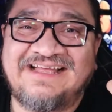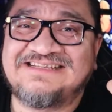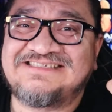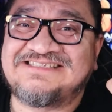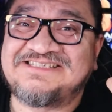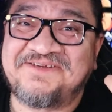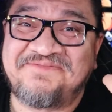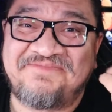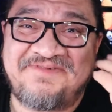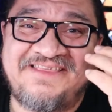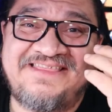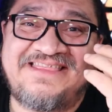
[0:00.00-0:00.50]

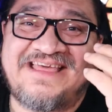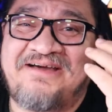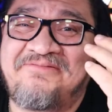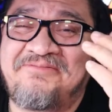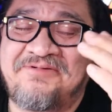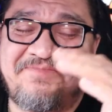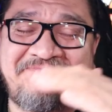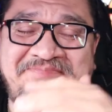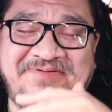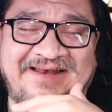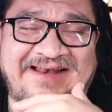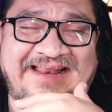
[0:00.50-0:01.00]
To me, that
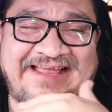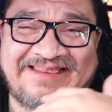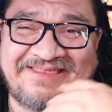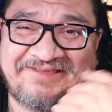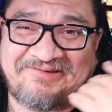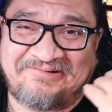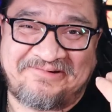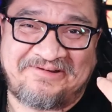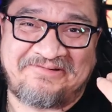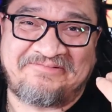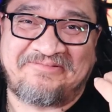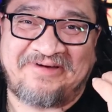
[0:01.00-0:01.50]
would be like
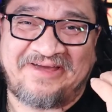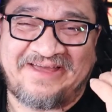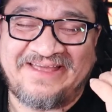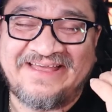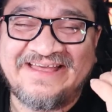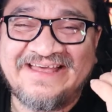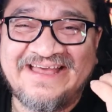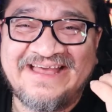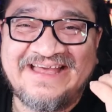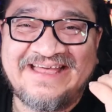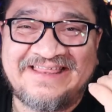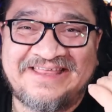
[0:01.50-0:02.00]
the only way
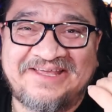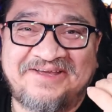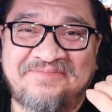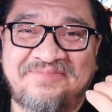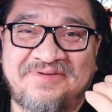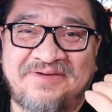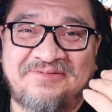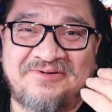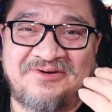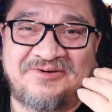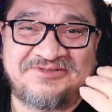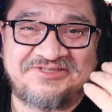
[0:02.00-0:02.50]
they could
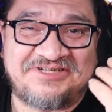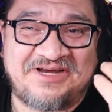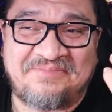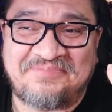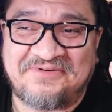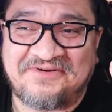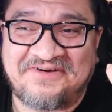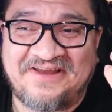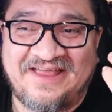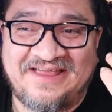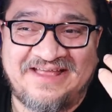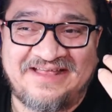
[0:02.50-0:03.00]
be able to
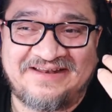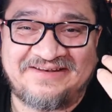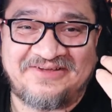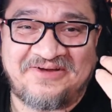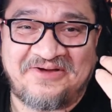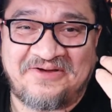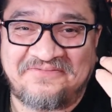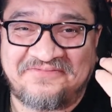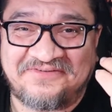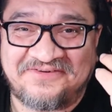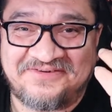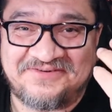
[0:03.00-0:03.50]
chop your hand
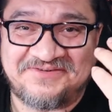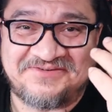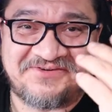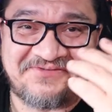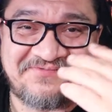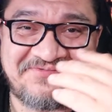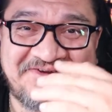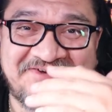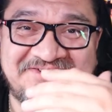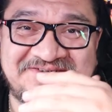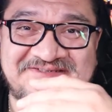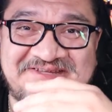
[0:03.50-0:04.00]
off and use
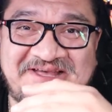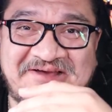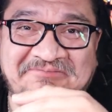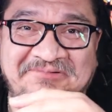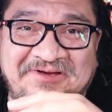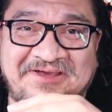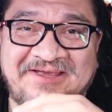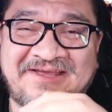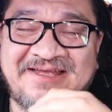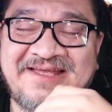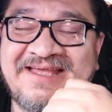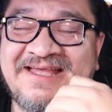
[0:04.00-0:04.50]
your fingers that
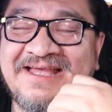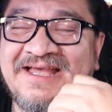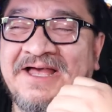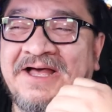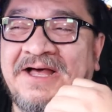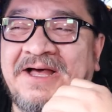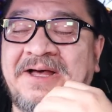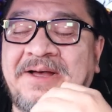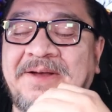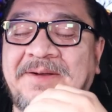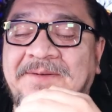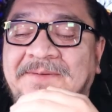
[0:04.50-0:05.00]
way.
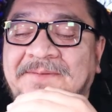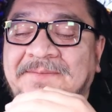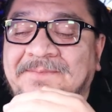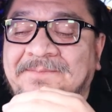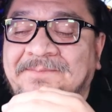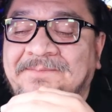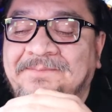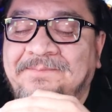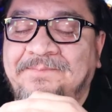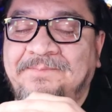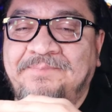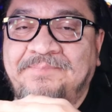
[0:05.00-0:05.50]

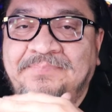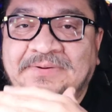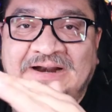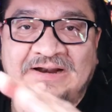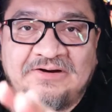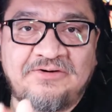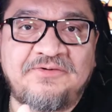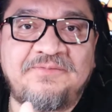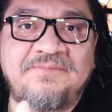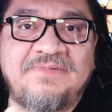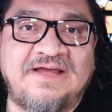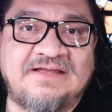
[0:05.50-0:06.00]
But
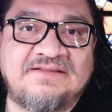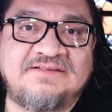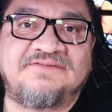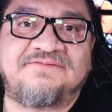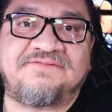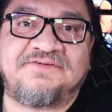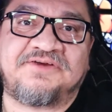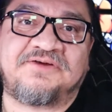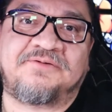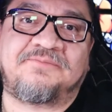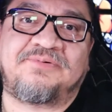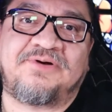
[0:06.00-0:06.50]
I don't mind the
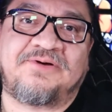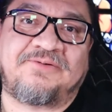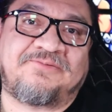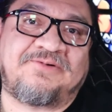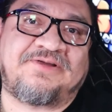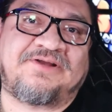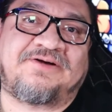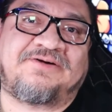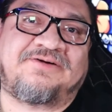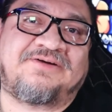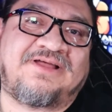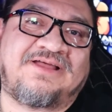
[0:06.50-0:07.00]
fingerprint
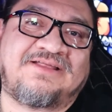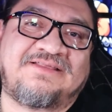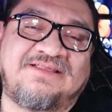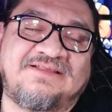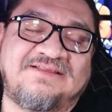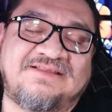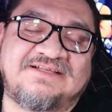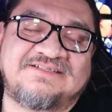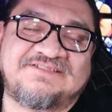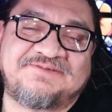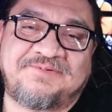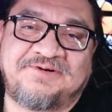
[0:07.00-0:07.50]
reader. I
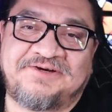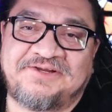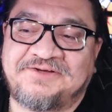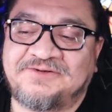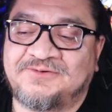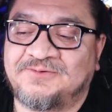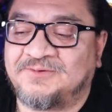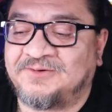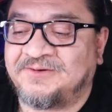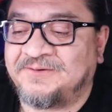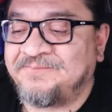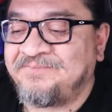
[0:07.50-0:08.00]
think that's pretty
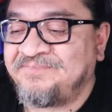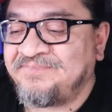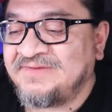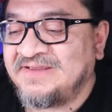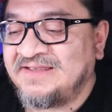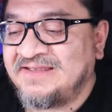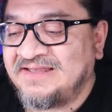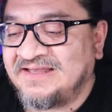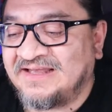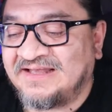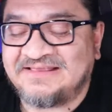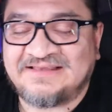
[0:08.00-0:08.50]
cool.
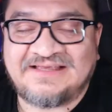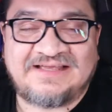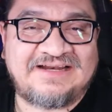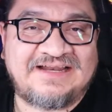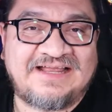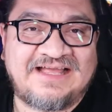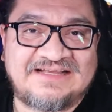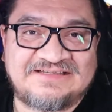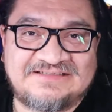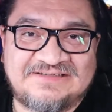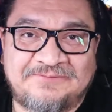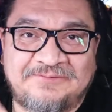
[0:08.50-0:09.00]
And that it
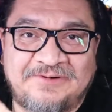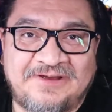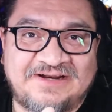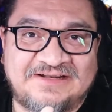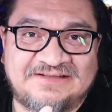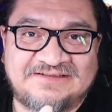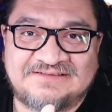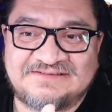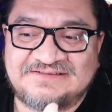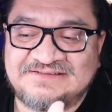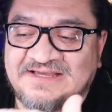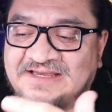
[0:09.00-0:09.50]
has it right
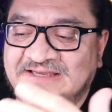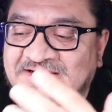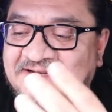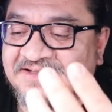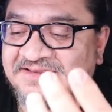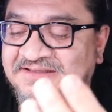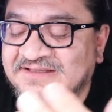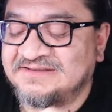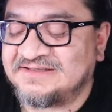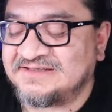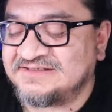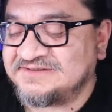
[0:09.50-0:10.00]
on the side. I
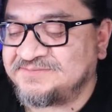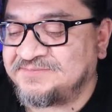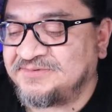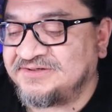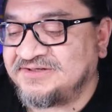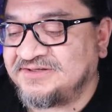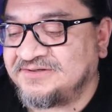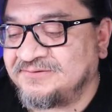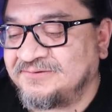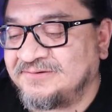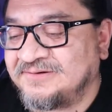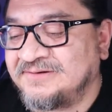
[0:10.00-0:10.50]
think that's
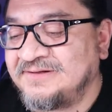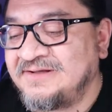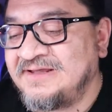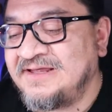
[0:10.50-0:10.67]
pretty cool.